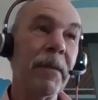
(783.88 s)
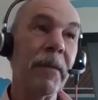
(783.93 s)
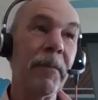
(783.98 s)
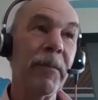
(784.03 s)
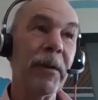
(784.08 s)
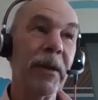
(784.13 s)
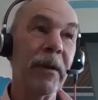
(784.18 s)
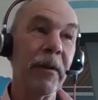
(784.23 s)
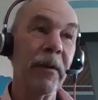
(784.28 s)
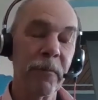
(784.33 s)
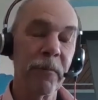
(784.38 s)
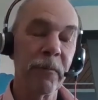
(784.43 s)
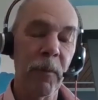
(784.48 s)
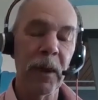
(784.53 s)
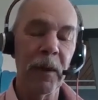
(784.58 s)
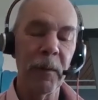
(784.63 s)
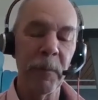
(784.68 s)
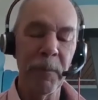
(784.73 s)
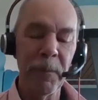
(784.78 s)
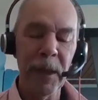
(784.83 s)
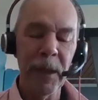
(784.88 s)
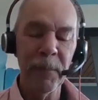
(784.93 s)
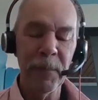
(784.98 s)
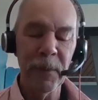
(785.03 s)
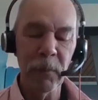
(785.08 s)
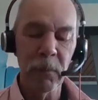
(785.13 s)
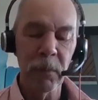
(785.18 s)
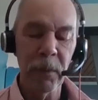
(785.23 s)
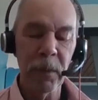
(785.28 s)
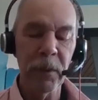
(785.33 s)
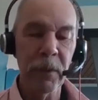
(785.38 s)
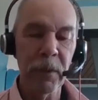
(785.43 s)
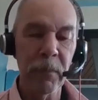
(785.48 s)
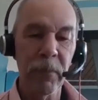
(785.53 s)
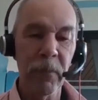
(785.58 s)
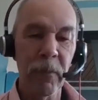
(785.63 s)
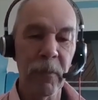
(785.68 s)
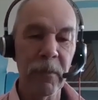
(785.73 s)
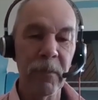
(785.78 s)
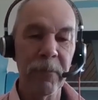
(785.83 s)
because while it may be really
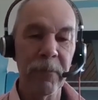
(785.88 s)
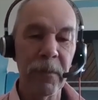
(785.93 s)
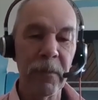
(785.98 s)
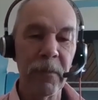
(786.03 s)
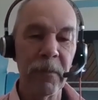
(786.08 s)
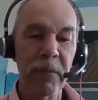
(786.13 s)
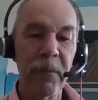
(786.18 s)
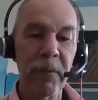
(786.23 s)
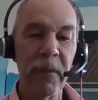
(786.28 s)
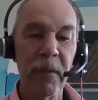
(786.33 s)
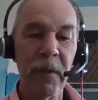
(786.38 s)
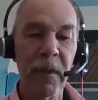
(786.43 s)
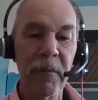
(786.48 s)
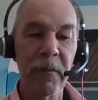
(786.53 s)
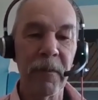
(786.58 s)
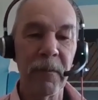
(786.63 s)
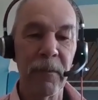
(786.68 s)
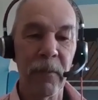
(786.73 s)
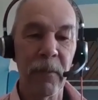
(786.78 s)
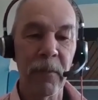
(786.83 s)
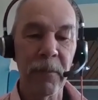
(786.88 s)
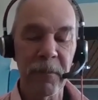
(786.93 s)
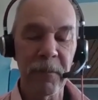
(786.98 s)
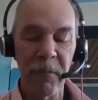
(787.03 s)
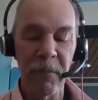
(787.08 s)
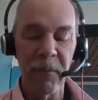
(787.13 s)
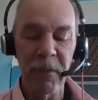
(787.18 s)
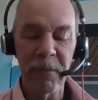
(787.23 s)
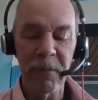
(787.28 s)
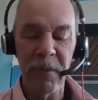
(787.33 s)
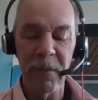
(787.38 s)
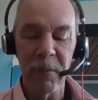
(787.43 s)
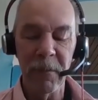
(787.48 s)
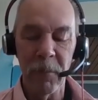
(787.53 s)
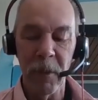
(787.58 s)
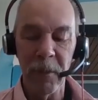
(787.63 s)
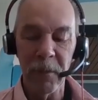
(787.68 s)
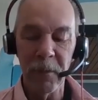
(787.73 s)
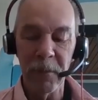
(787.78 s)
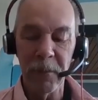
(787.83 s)
important for you to see the nuts and bolts of the city of
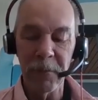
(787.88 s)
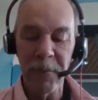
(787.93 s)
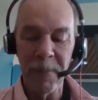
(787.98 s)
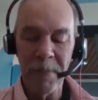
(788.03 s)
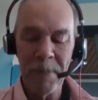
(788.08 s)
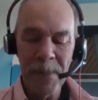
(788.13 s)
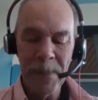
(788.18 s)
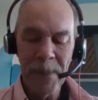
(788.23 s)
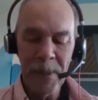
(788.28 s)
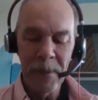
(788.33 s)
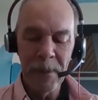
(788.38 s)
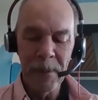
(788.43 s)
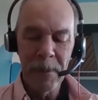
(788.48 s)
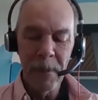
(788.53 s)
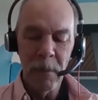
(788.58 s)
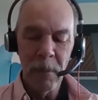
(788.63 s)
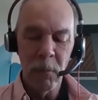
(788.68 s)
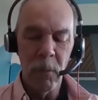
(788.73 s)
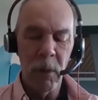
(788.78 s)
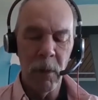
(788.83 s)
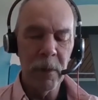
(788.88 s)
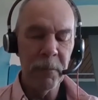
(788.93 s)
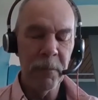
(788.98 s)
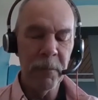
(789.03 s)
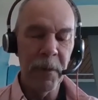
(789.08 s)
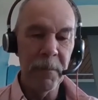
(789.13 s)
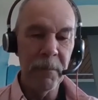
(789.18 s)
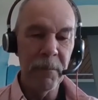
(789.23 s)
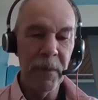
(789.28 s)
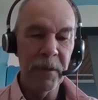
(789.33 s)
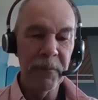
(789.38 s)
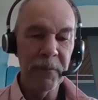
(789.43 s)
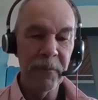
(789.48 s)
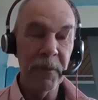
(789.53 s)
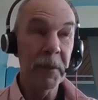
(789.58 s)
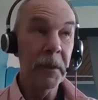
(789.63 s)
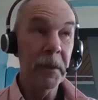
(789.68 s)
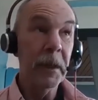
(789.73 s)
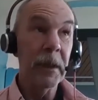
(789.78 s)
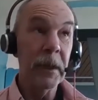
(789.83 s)
Waterloo's water pipe
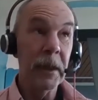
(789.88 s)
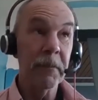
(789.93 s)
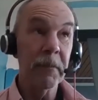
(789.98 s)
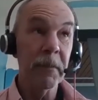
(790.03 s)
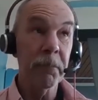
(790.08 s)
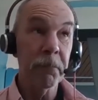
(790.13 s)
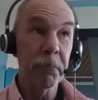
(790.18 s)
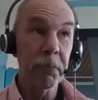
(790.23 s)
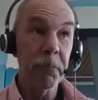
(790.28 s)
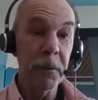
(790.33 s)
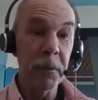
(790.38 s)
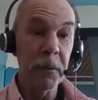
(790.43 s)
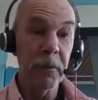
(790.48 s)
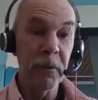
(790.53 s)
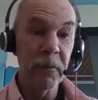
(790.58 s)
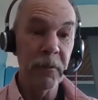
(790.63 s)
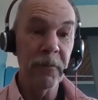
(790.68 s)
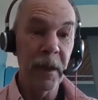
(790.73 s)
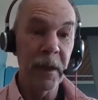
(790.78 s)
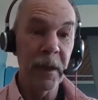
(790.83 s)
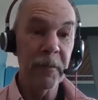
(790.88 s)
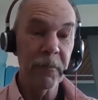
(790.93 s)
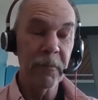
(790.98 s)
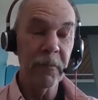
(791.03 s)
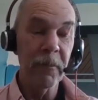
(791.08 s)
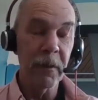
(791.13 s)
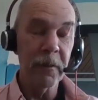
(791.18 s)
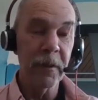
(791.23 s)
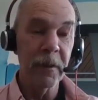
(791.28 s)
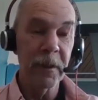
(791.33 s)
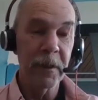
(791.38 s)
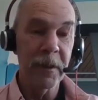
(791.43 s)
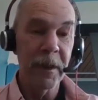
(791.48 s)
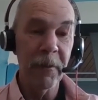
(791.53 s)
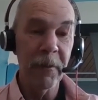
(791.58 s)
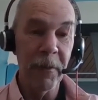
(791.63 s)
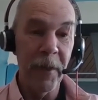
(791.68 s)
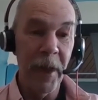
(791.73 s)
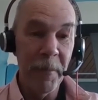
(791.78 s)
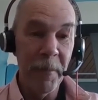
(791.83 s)
budget, it's a pretty good chance you're not going to
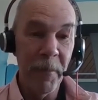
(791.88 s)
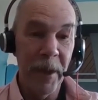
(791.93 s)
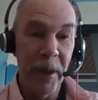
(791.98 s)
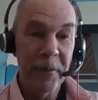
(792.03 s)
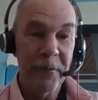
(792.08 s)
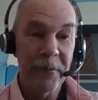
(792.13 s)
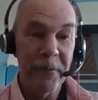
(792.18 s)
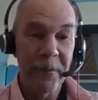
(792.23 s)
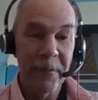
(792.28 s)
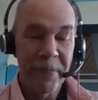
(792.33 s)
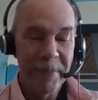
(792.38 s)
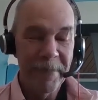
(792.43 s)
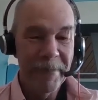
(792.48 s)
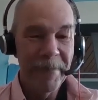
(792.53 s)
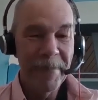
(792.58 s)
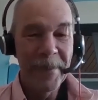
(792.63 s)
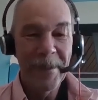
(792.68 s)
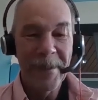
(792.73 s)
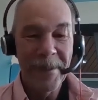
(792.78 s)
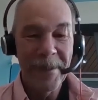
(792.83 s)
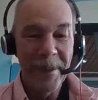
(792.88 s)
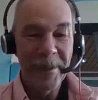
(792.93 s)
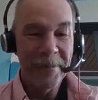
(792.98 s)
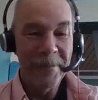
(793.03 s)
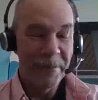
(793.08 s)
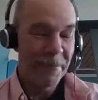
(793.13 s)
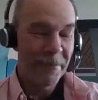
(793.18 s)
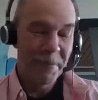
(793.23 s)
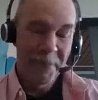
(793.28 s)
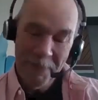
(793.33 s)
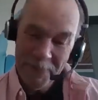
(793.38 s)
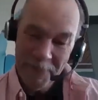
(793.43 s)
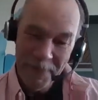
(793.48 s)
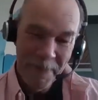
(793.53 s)
care that much. That's